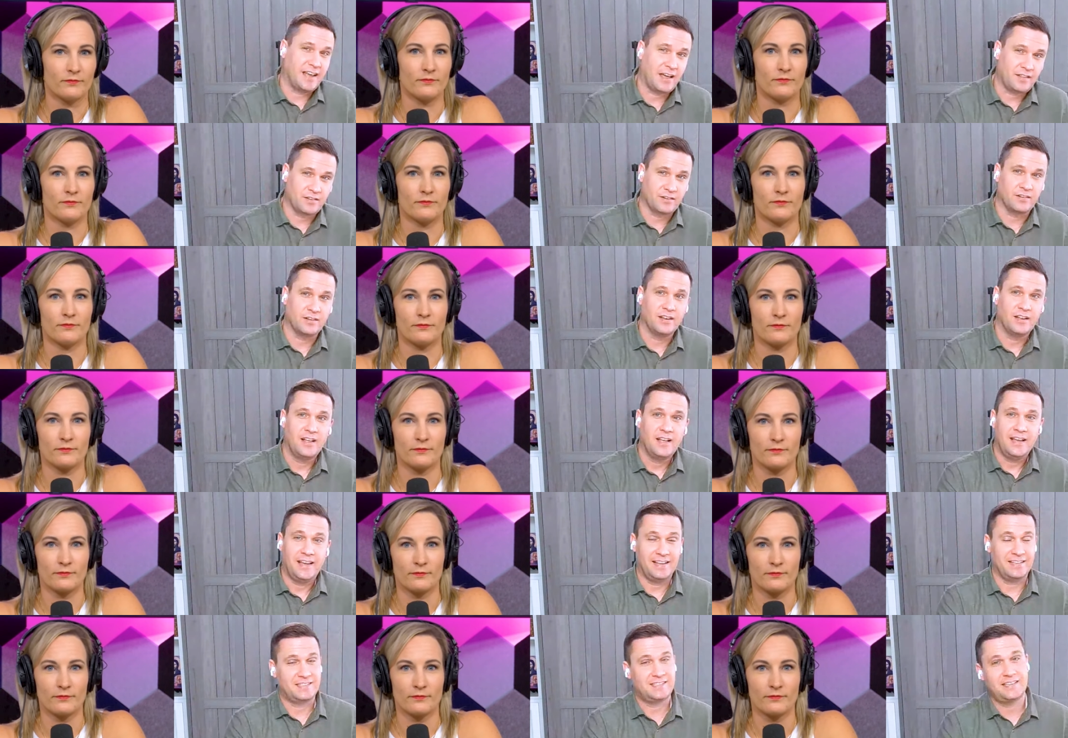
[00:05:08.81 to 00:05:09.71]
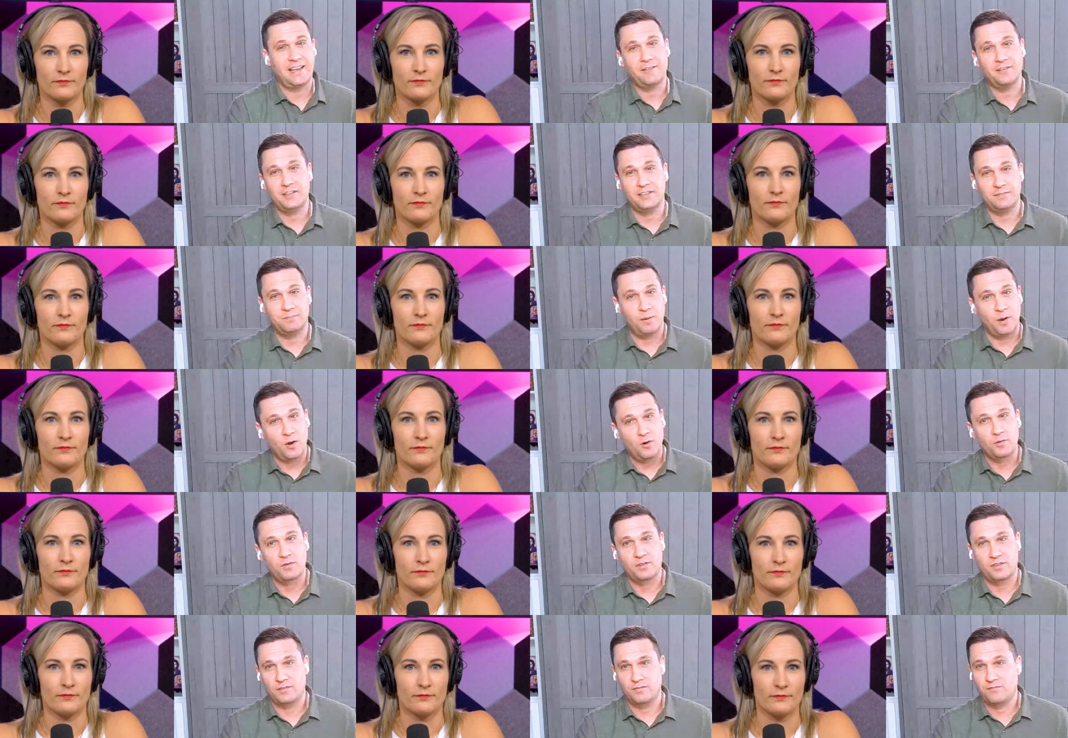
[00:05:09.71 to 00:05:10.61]
Speaker 1: together. It sounded
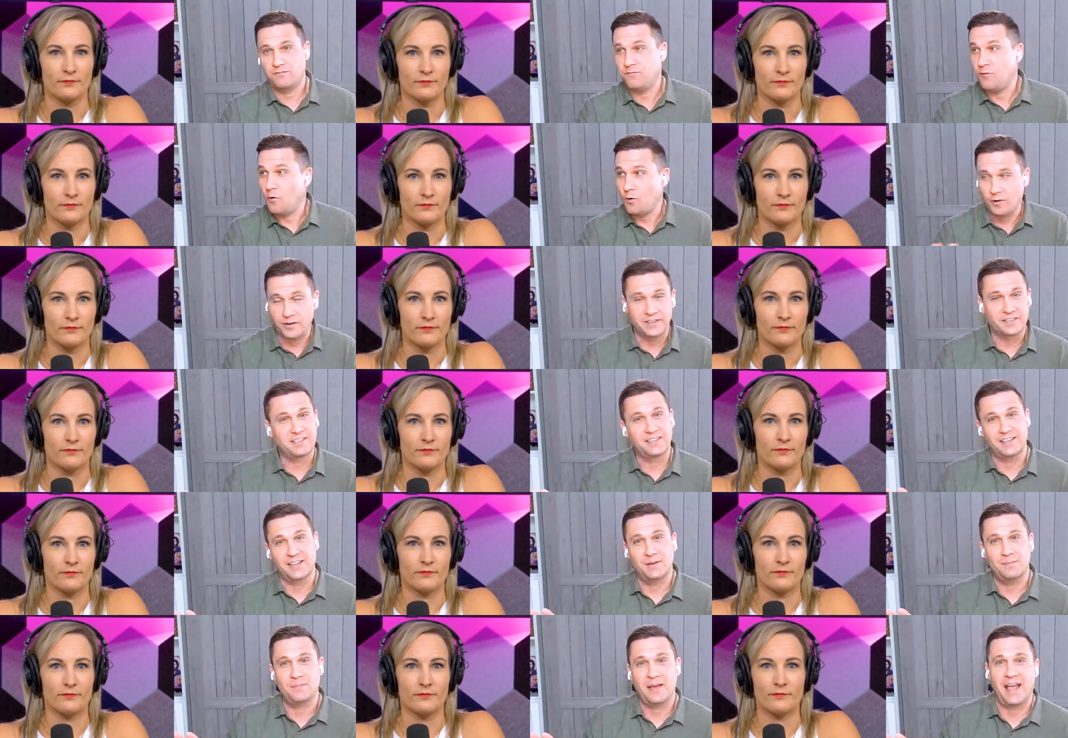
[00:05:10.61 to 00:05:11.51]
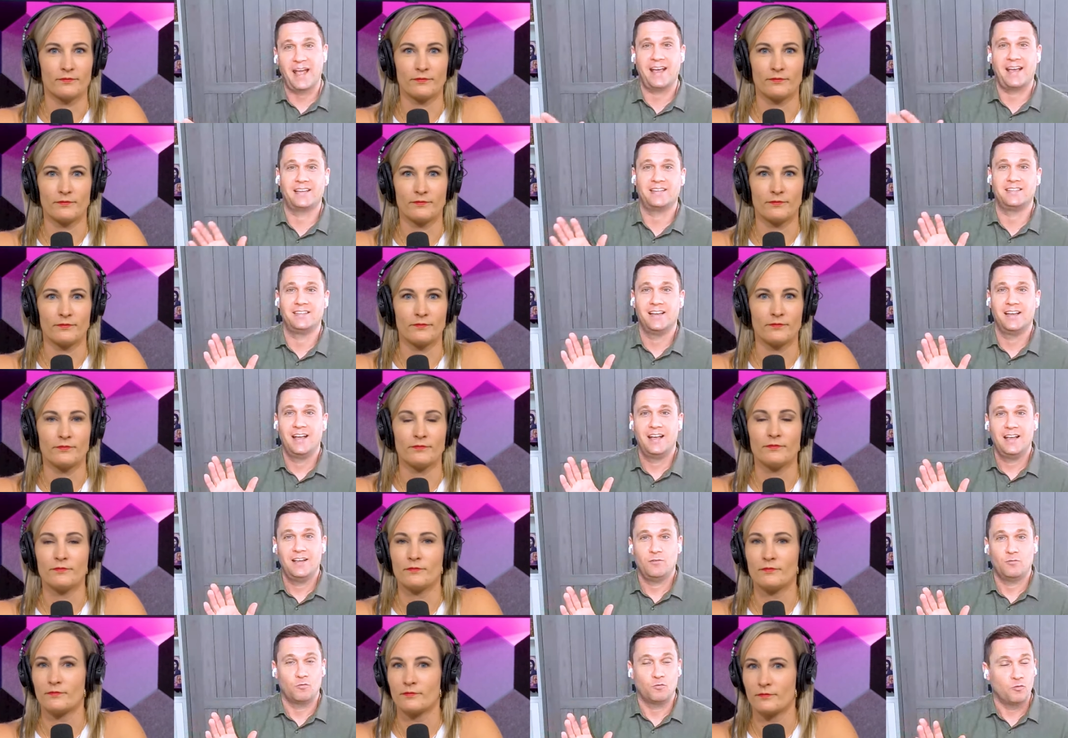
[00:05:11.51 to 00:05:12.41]
both foreign to them and
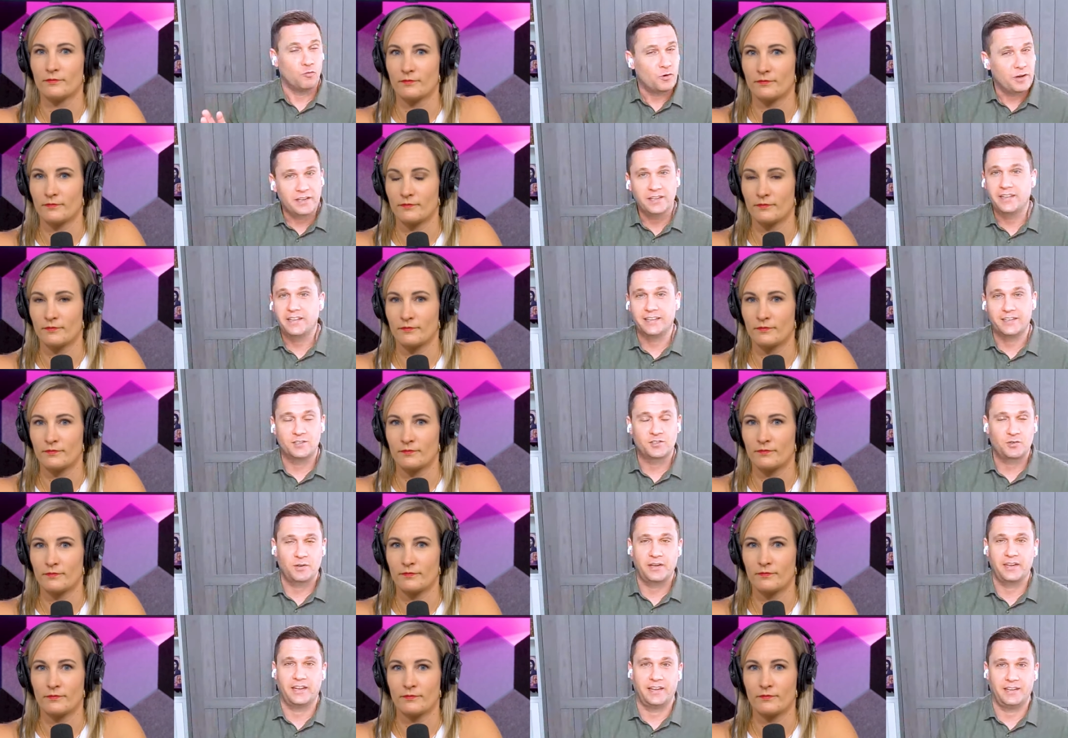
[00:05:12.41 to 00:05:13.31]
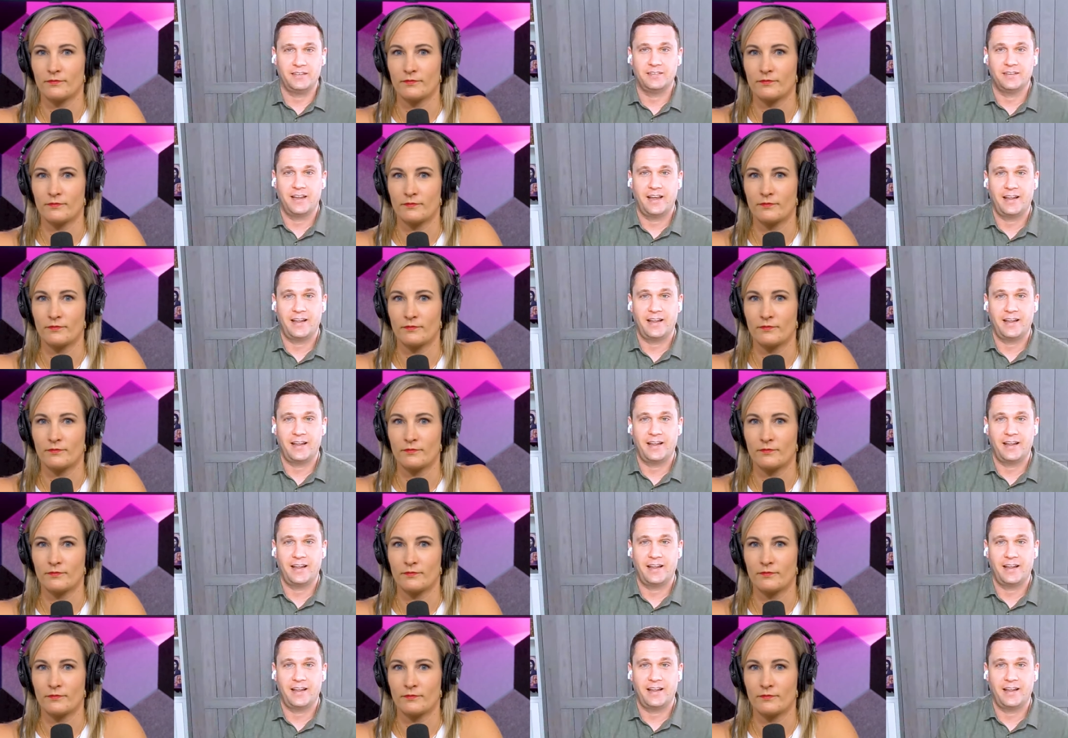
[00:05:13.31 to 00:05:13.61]
really intriguing.